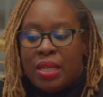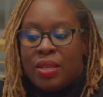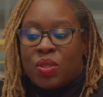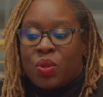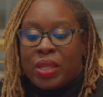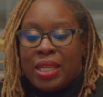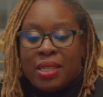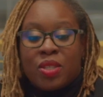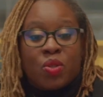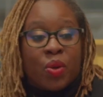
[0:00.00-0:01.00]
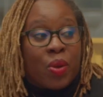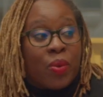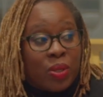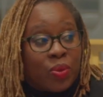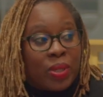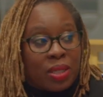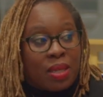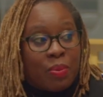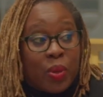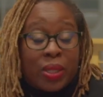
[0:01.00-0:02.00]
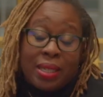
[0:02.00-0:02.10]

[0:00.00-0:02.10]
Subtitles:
So it is knowing when you reach that point.